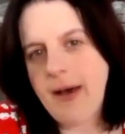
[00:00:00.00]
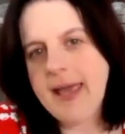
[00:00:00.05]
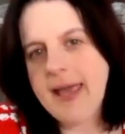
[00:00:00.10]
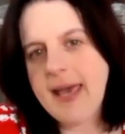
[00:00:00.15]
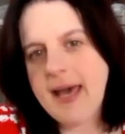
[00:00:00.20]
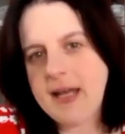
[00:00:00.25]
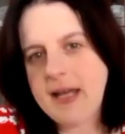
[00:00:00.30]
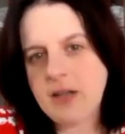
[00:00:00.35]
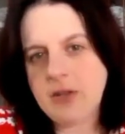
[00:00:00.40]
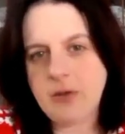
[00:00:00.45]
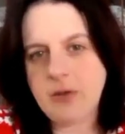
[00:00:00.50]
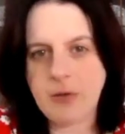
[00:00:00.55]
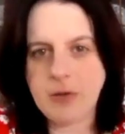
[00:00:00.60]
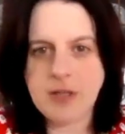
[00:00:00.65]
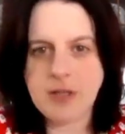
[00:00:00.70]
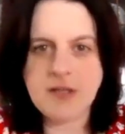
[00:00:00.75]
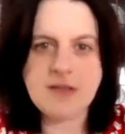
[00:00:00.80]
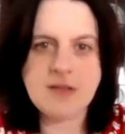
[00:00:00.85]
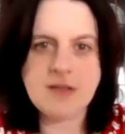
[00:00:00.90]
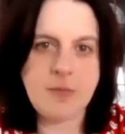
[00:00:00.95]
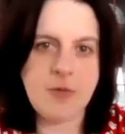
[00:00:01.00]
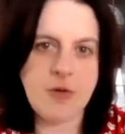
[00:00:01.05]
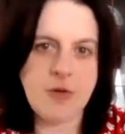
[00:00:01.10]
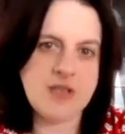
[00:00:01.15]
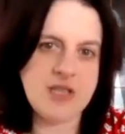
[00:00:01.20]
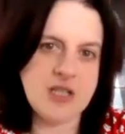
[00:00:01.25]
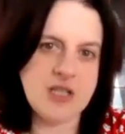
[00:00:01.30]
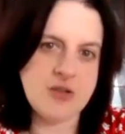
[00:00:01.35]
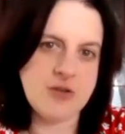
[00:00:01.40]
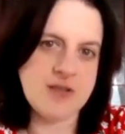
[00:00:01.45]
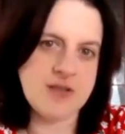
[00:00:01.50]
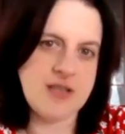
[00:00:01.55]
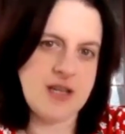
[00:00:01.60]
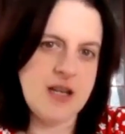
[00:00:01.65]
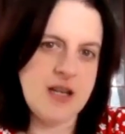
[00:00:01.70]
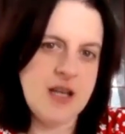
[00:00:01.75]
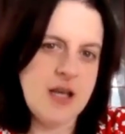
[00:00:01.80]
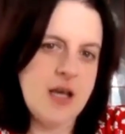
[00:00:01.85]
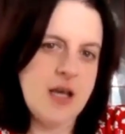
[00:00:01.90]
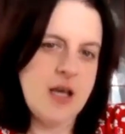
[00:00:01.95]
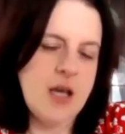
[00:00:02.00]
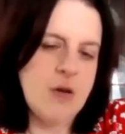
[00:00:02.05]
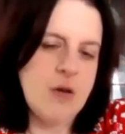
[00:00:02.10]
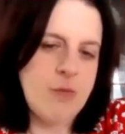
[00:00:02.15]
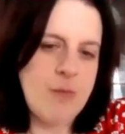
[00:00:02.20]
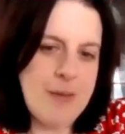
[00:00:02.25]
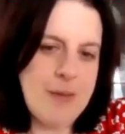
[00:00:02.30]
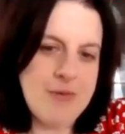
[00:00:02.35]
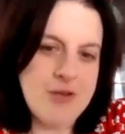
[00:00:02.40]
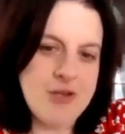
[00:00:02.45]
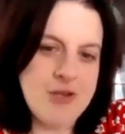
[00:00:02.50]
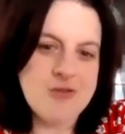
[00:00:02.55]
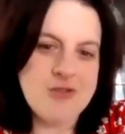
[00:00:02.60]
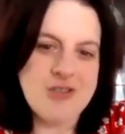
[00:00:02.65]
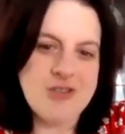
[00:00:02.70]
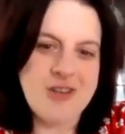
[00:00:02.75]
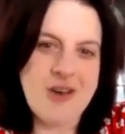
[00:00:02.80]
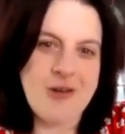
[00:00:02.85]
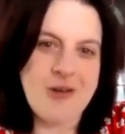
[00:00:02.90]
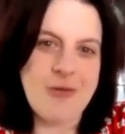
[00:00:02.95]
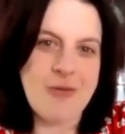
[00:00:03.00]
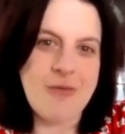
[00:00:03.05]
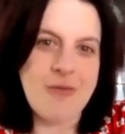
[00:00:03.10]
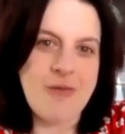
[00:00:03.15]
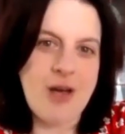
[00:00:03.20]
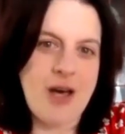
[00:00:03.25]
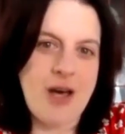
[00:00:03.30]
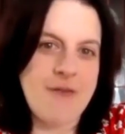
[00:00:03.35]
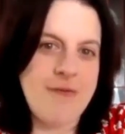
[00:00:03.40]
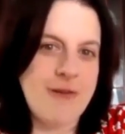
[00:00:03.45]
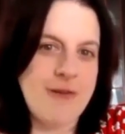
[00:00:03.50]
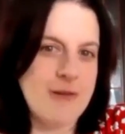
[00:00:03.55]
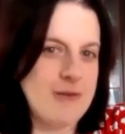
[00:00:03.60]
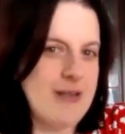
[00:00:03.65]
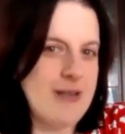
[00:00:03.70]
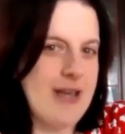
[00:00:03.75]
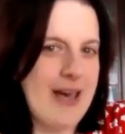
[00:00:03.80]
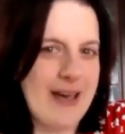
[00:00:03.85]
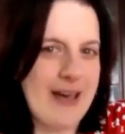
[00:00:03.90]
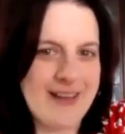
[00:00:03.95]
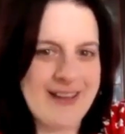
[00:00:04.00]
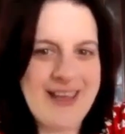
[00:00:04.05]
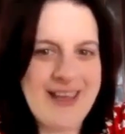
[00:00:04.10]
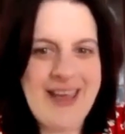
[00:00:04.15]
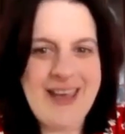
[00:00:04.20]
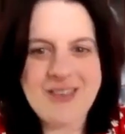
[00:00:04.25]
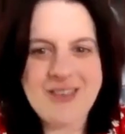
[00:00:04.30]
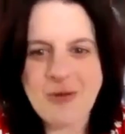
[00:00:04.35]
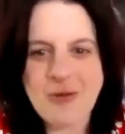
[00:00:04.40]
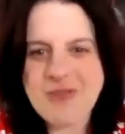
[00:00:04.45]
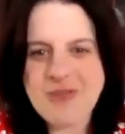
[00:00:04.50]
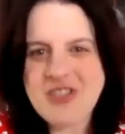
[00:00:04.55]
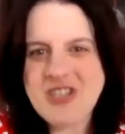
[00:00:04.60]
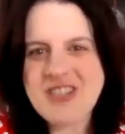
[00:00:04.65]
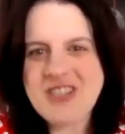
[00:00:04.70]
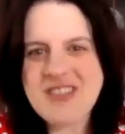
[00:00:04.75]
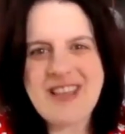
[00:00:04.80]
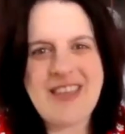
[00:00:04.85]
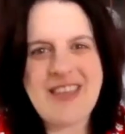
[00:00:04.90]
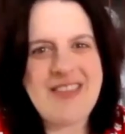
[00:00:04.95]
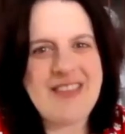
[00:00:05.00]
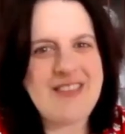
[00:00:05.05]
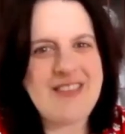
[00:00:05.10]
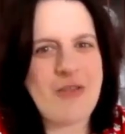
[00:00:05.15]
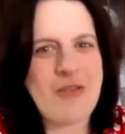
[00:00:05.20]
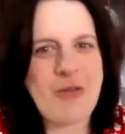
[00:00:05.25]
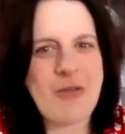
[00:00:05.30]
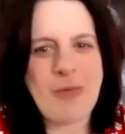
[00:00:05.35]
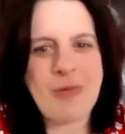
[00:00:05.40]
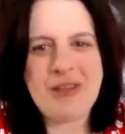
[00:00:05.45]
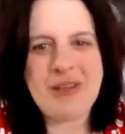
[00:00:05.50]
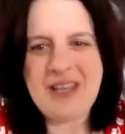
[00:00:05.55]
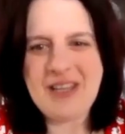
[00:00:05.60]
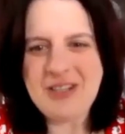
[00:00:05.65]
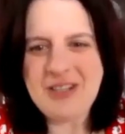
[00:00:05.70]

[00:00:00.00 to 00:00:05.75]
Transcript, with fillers: I had a learning support teacher that said, maybe you should go to uh, vo-tech, and there was just nothing there that really